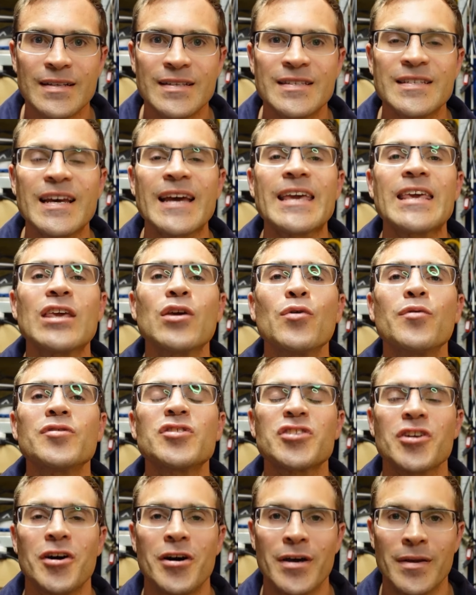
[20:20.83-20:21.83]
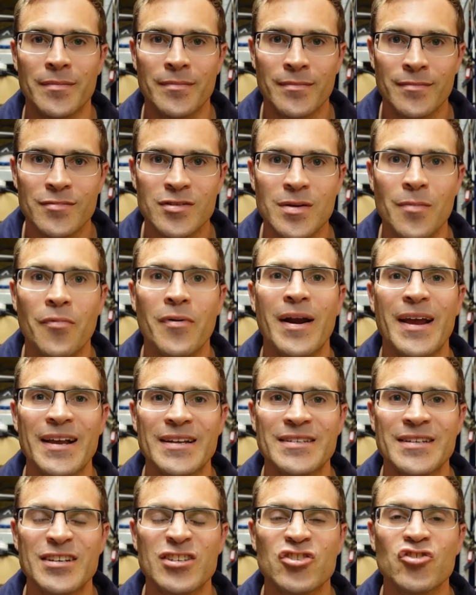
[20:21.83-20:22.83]
Take your time to
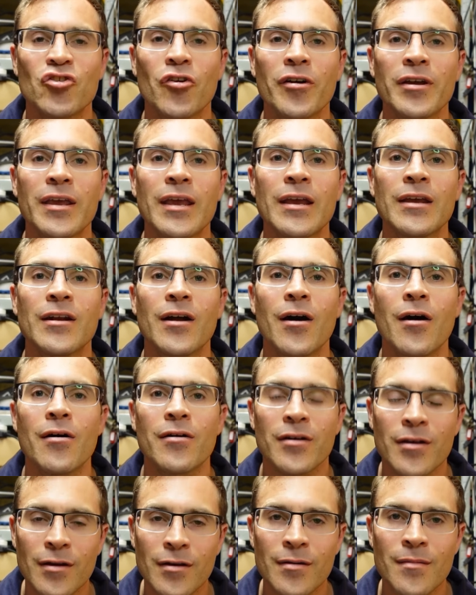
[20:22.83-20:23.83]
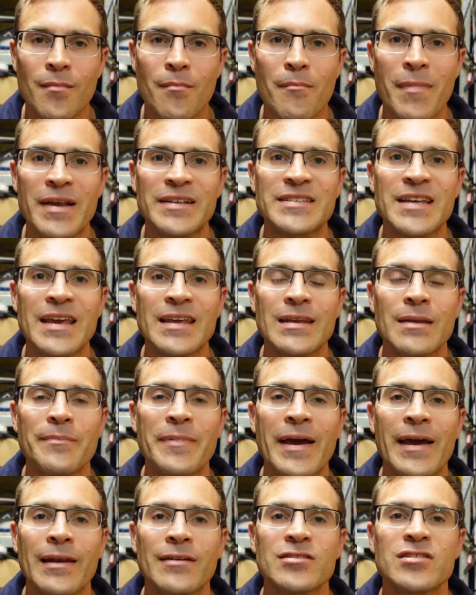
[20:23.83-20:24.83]
practice striking an arc, maintain the
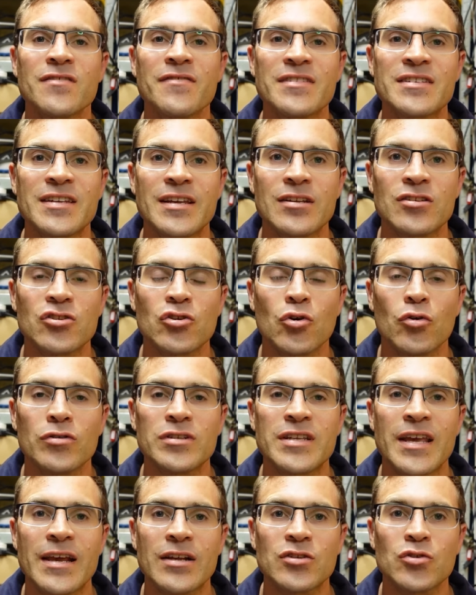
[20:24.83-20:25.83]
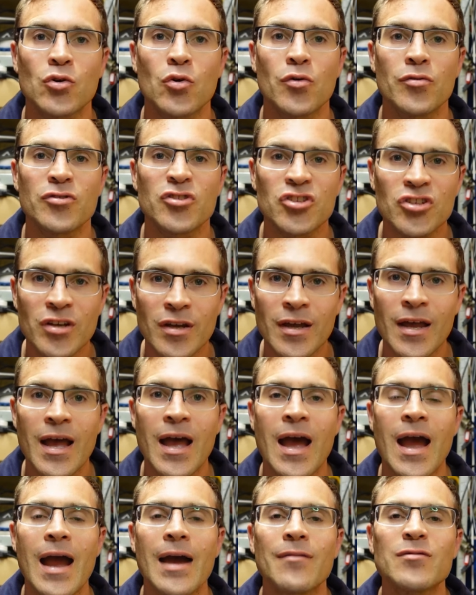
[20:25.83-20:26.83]
balance of the TIG torch,
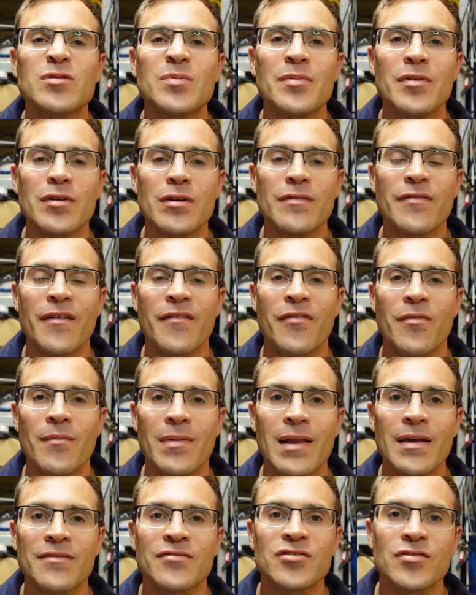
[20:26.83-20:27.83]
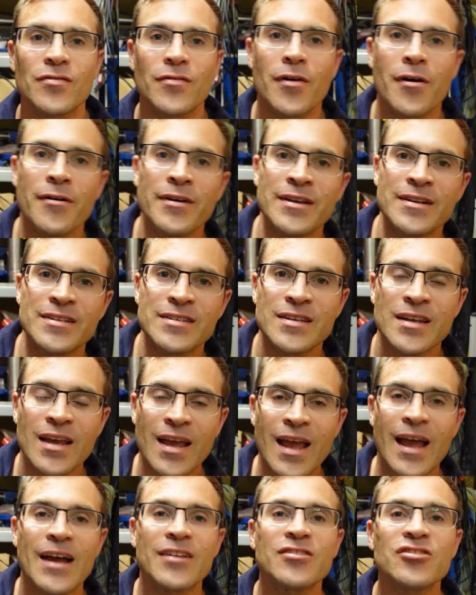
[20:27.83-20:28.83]
how to manoeuvre from left to right,
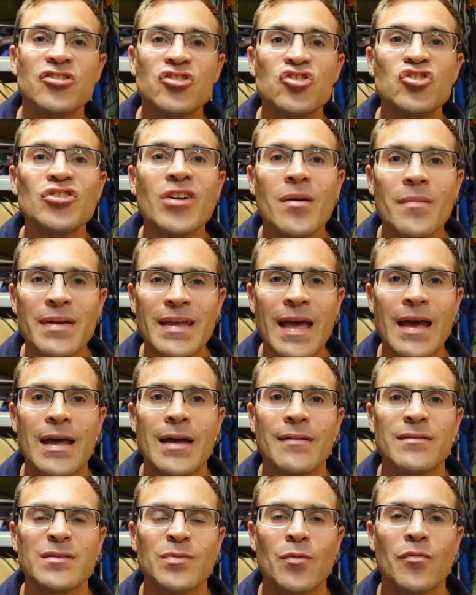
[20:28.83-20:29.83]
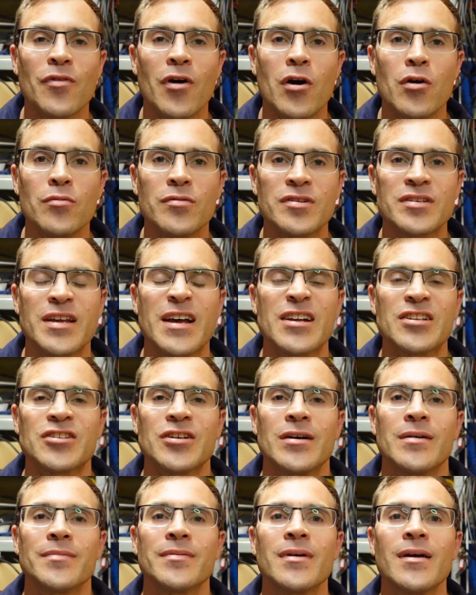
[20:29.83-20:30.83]
and just generally get comfortable with the whole
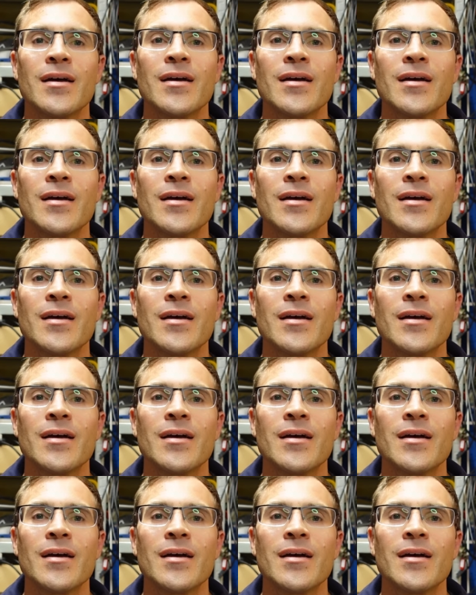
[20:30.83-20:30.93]
setup.